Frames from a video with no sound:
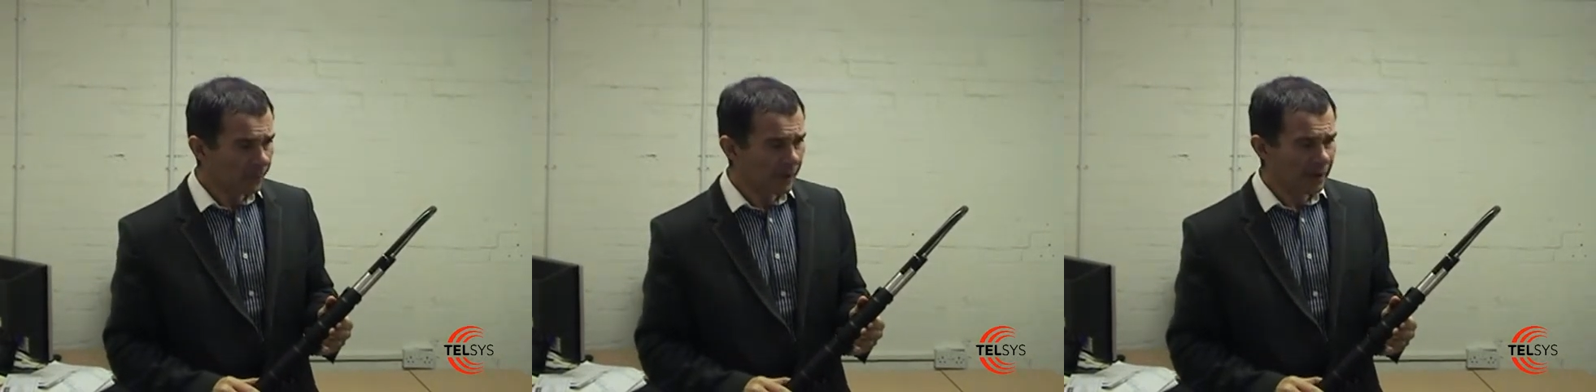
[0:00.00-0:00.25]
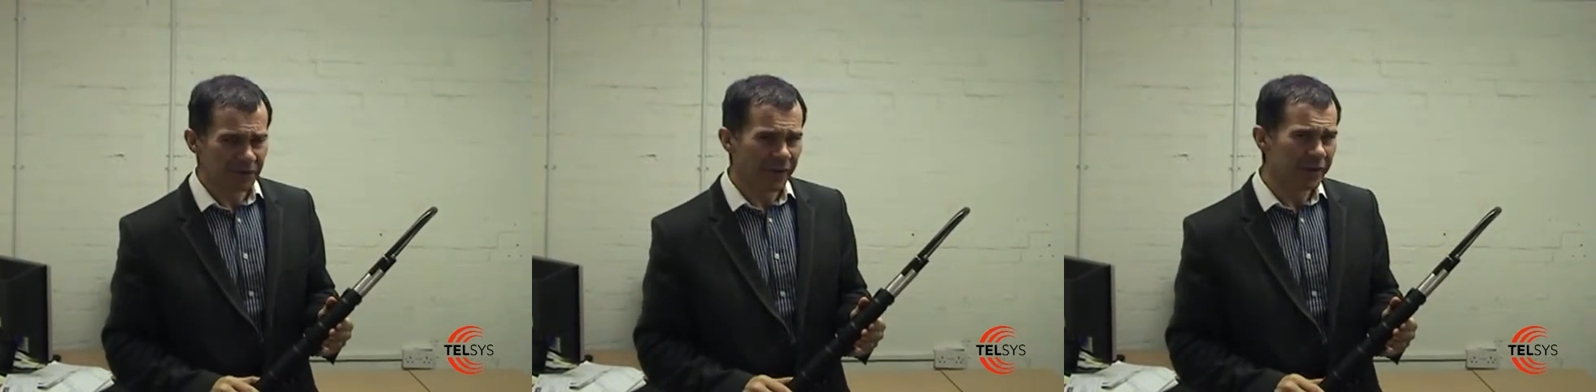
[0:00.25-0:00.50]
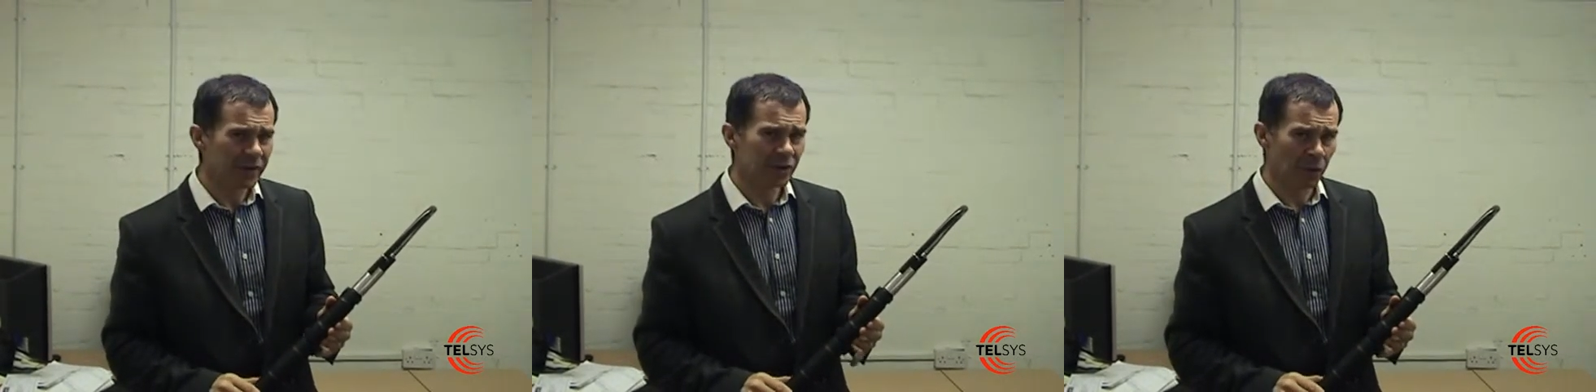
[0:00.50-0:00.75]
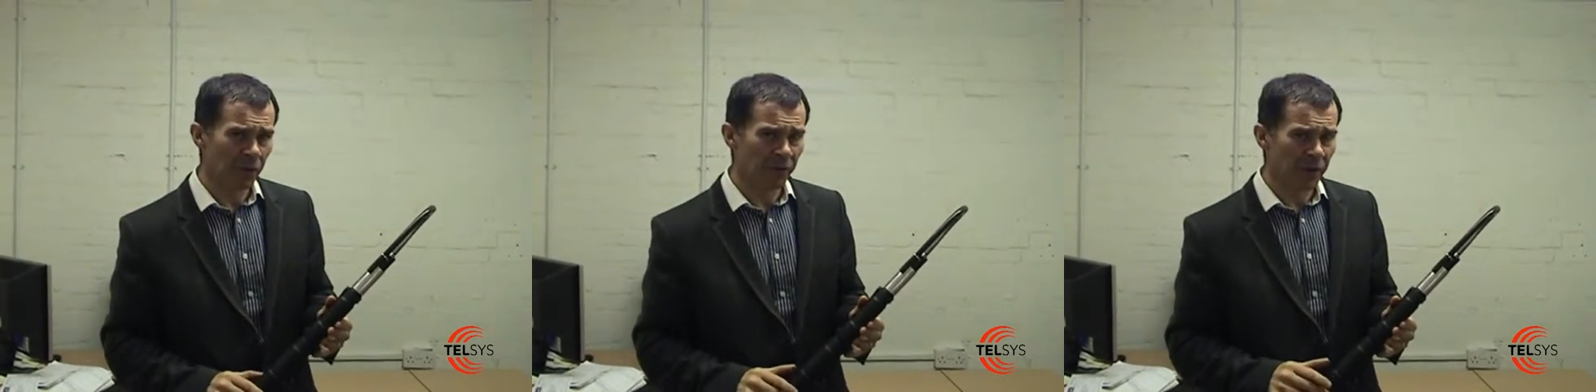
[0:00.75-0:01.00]
it was very
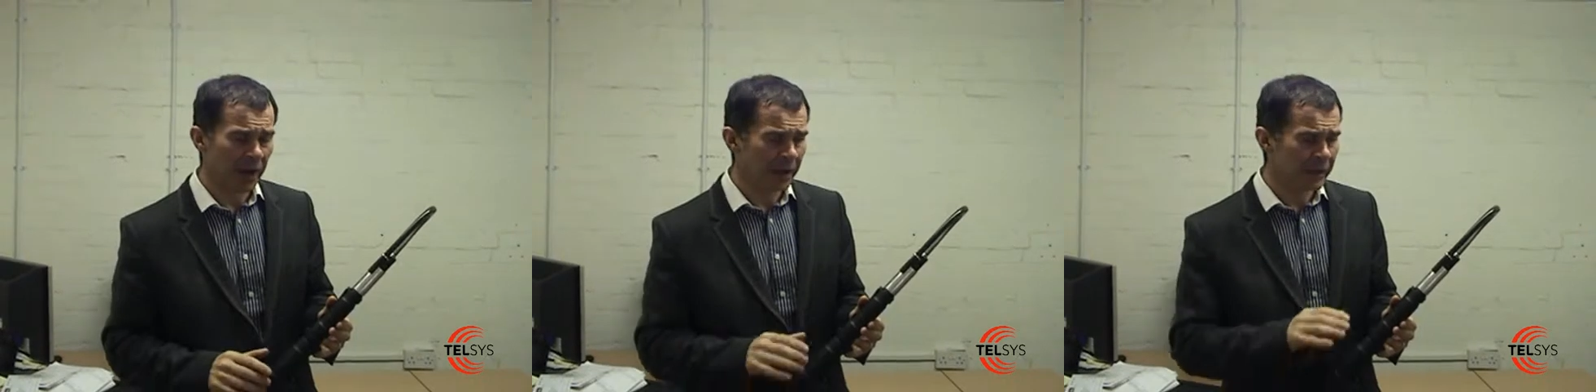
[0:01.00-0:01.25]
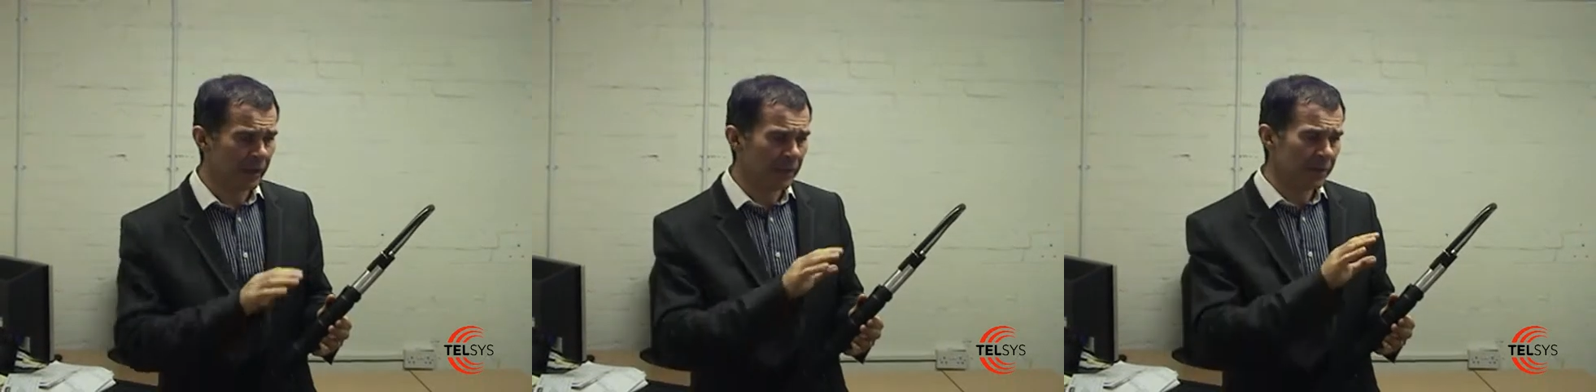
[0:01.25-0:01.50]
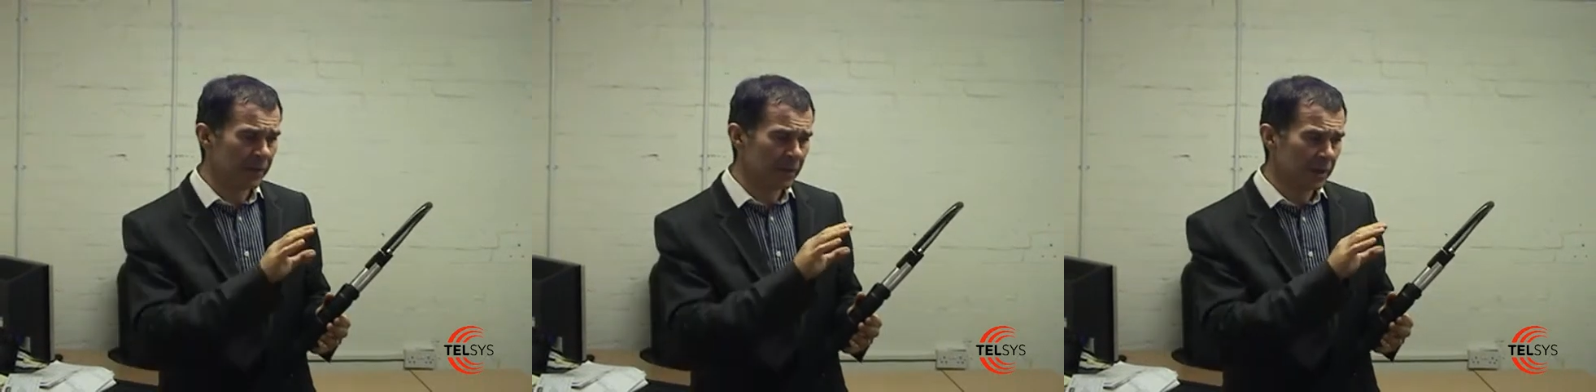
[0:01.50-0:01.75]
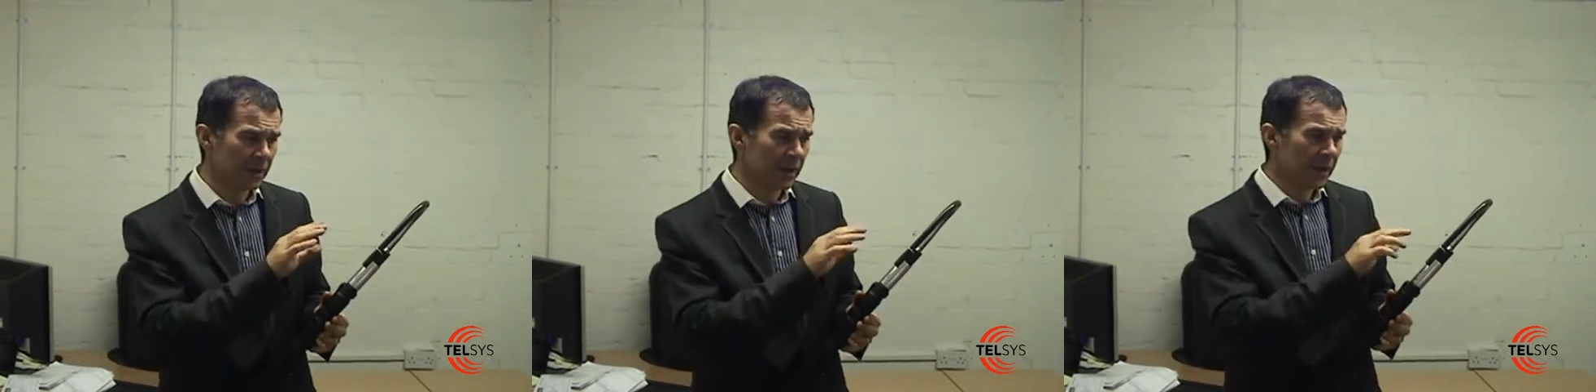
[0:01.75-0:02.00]
tough, and
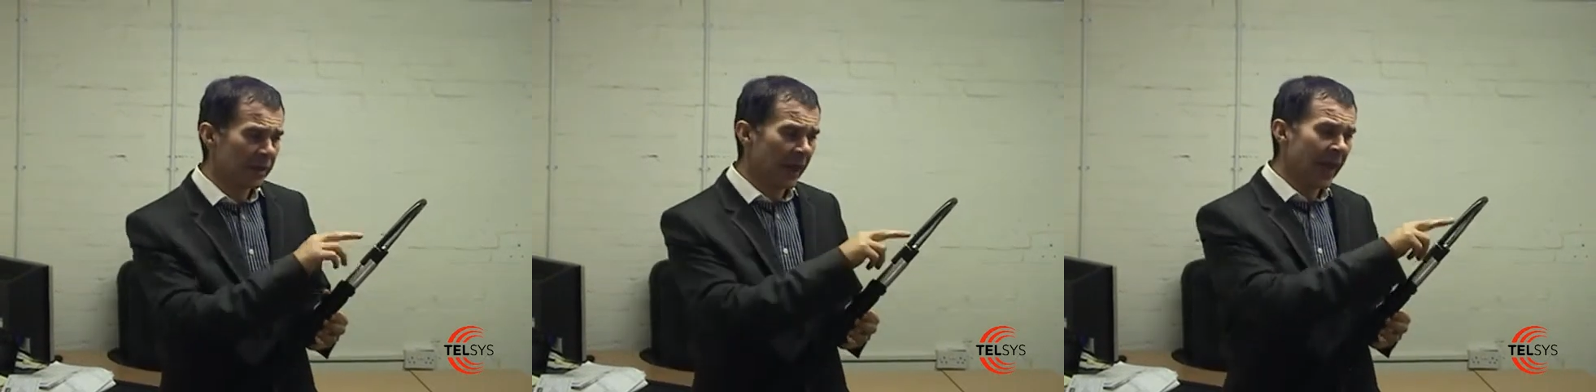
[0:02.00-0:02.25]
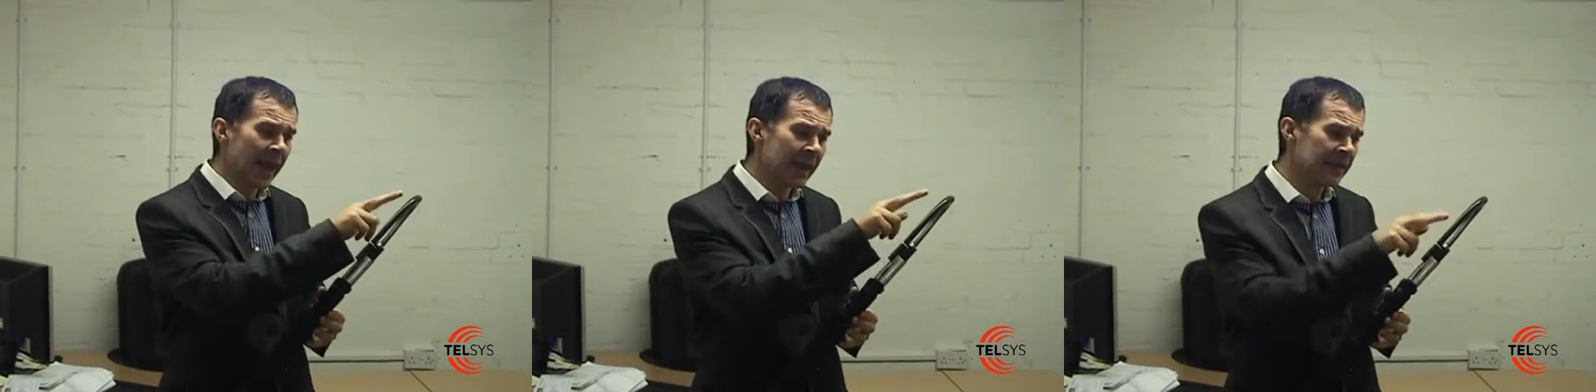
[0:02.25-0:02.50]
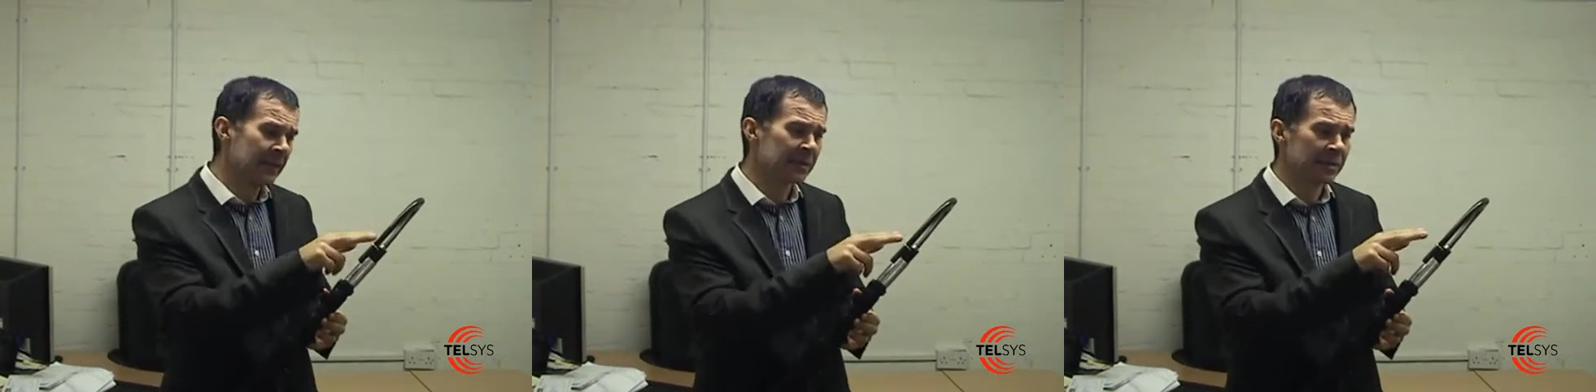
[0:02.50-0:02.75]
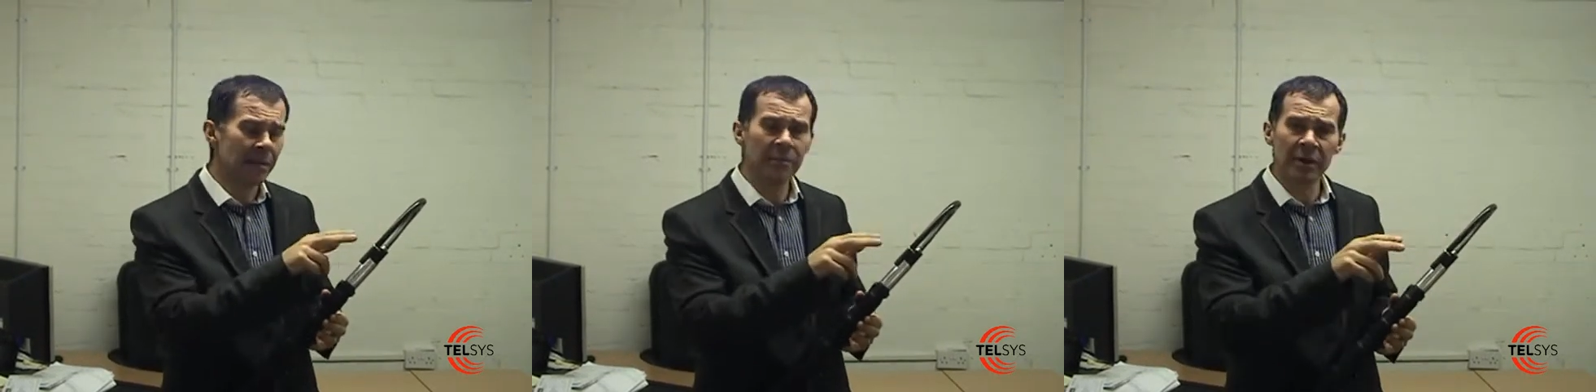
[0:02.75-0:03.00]
the head
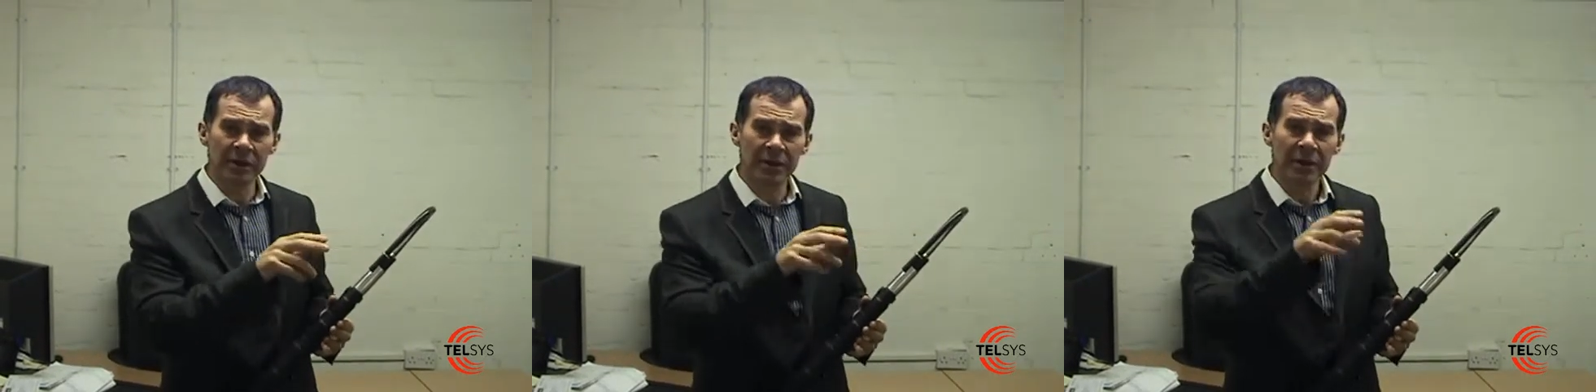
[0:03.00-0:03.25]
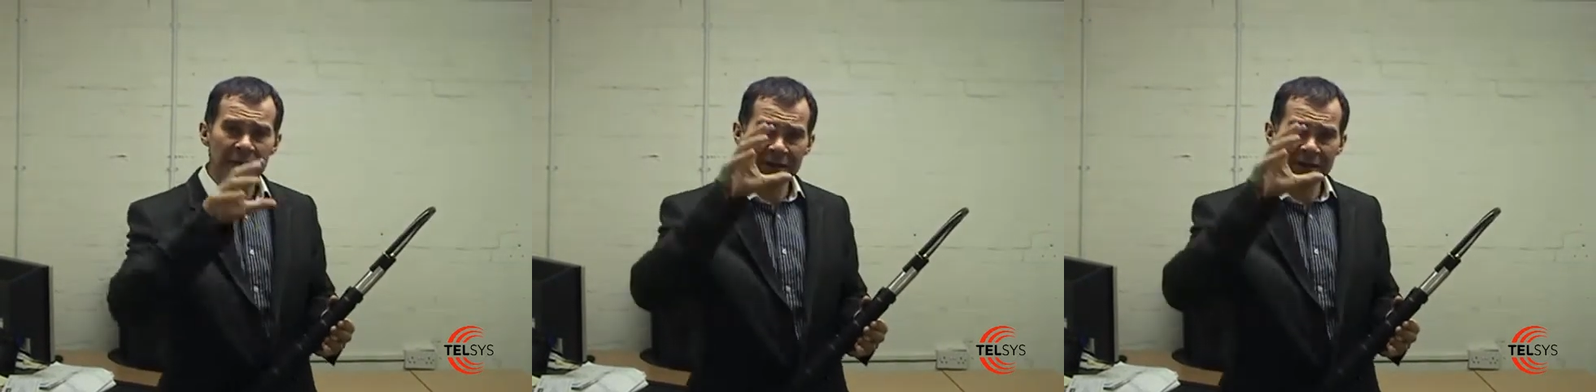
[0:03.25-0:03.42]
assembly